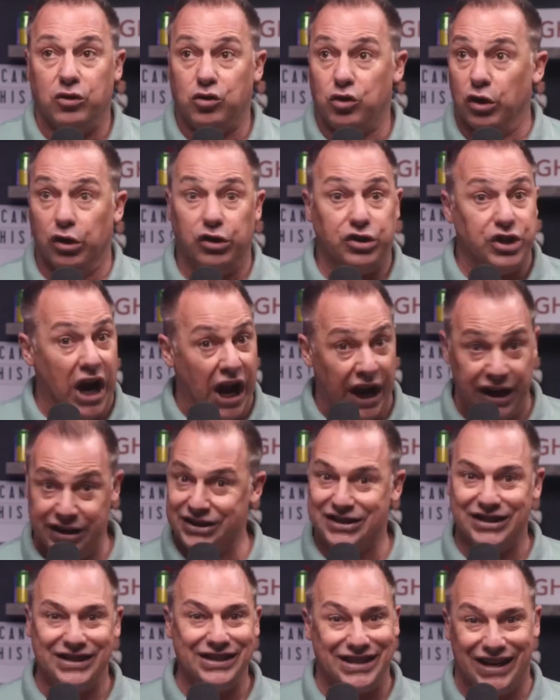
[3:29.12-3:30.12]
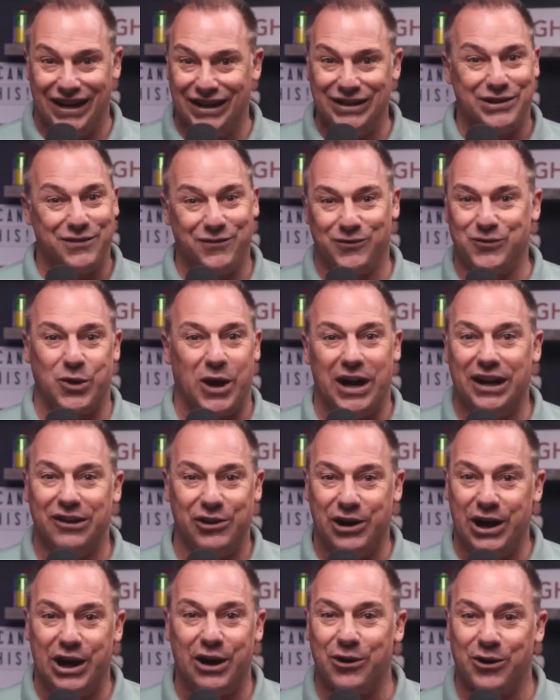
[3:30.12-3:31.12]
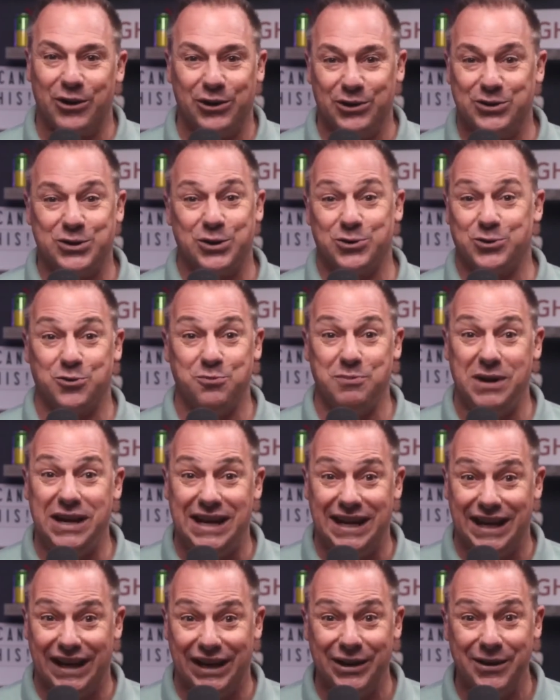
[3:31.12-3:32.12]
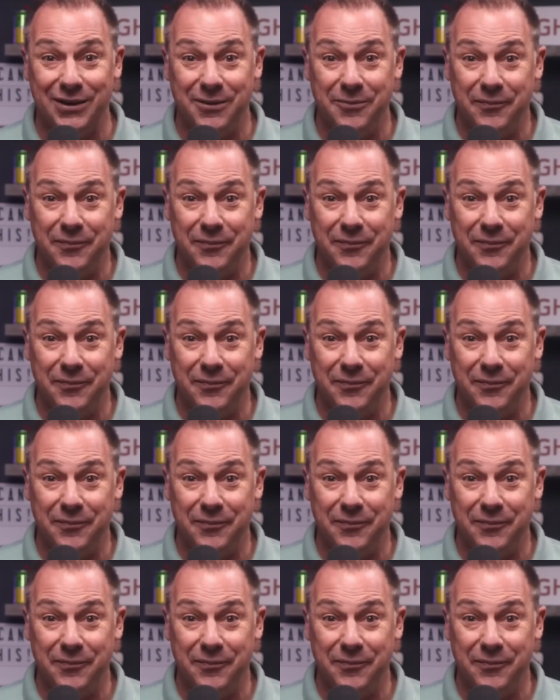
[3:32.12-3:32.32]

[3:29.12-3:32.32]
tons and tons of trial and error on social media.